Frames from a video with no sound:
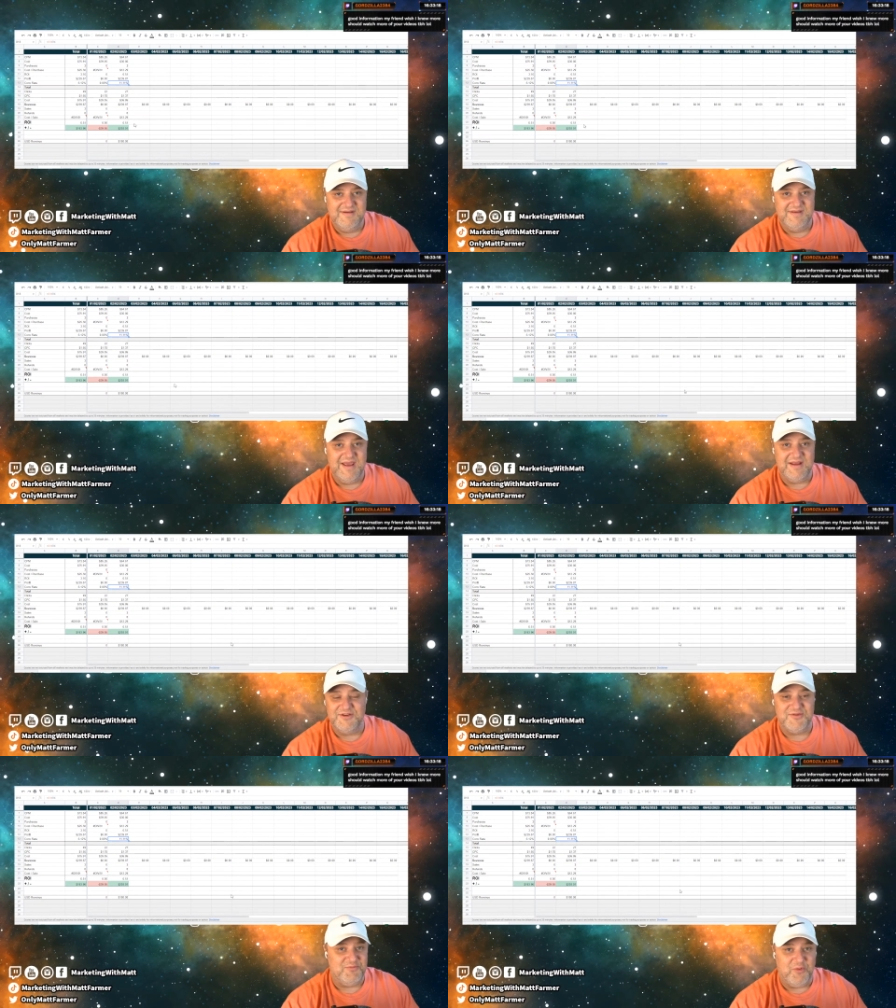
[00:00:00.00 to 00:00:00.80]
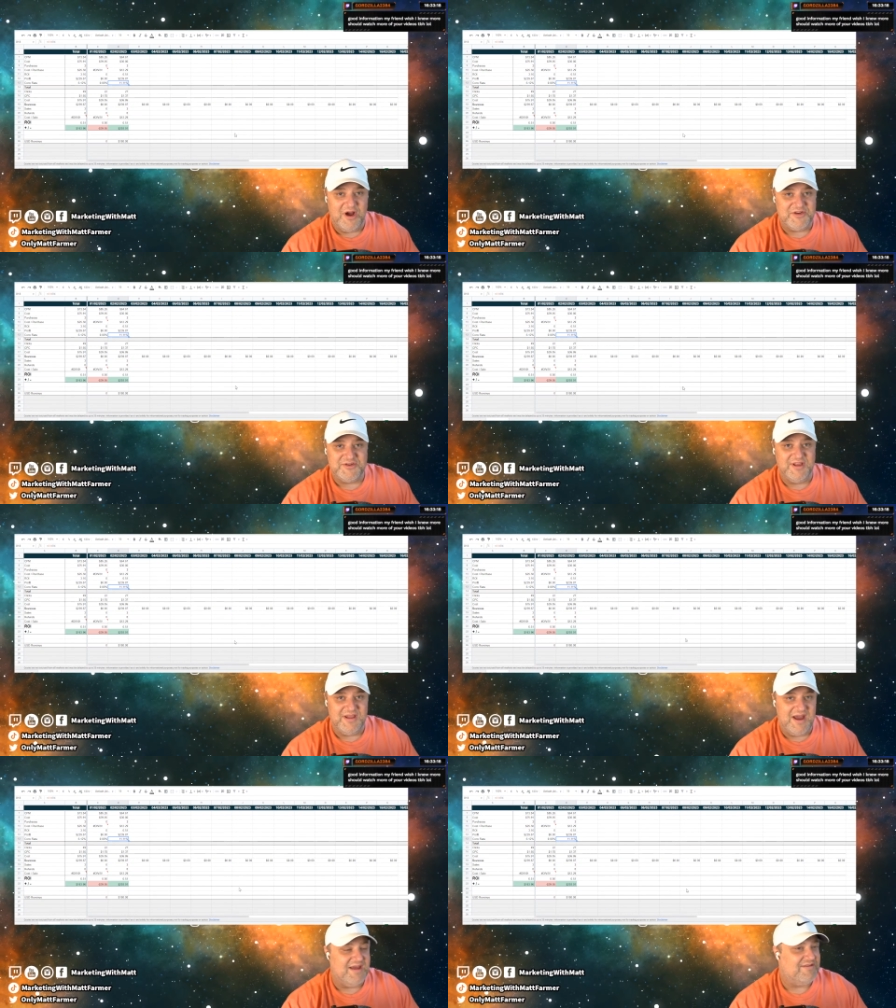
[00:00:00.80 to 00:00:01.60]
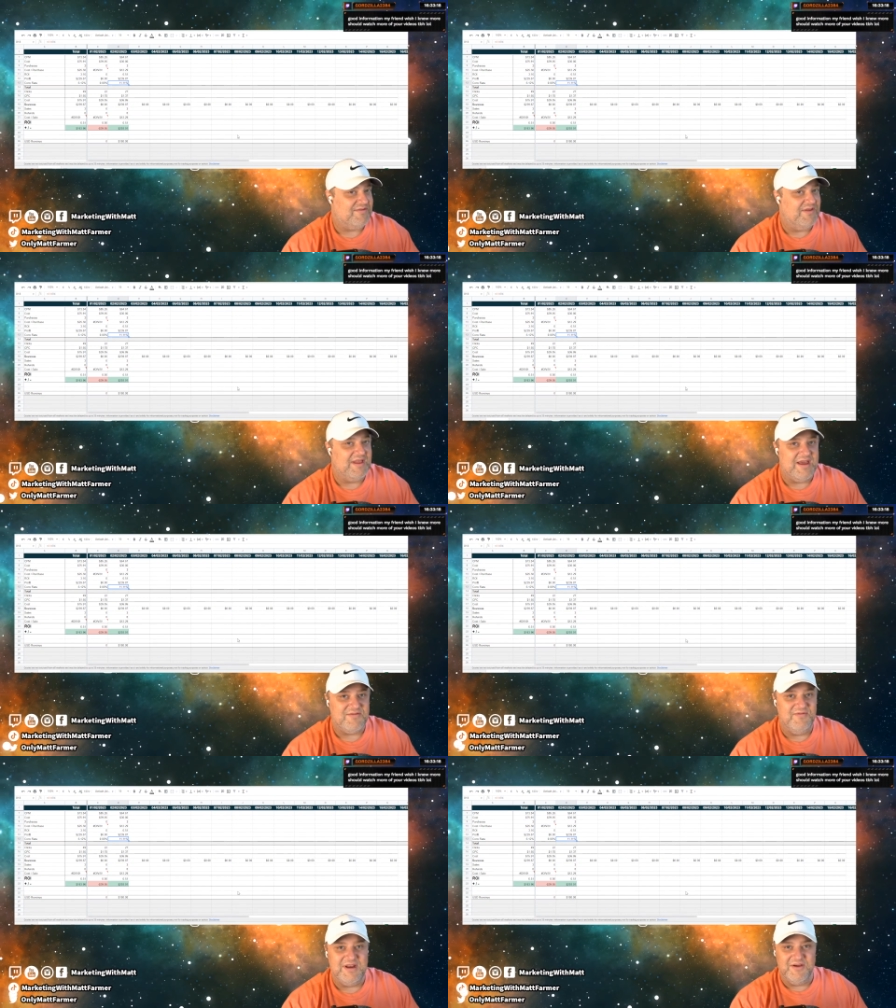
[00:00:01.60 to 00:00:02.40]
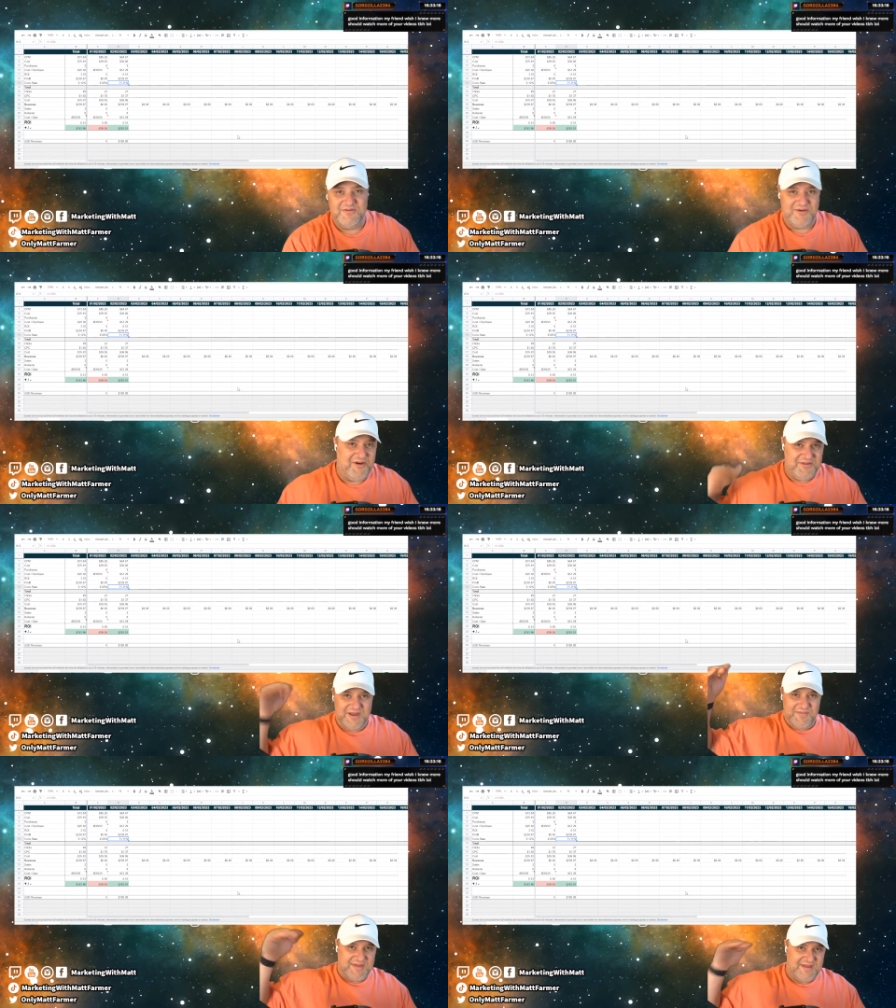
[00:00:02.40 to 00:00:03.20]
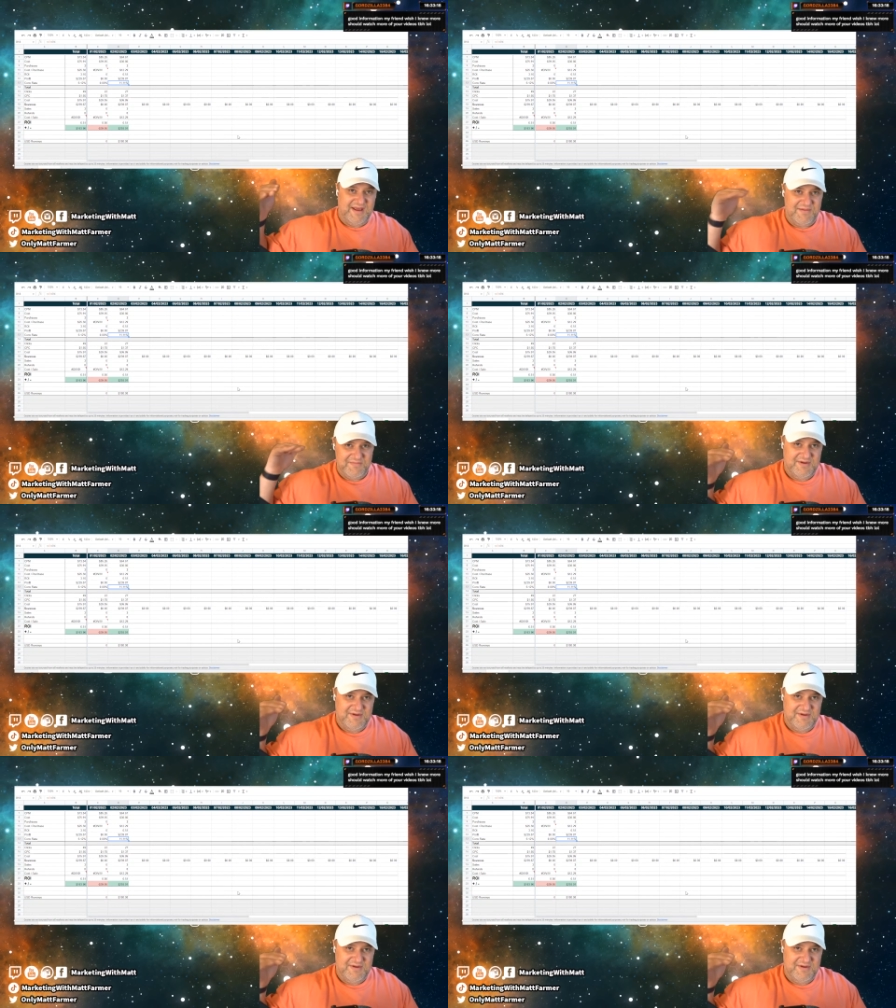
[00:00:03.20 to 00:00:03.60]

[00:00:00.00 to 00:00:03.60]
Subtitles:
Yeah, just watch the last videos. They're all named the same.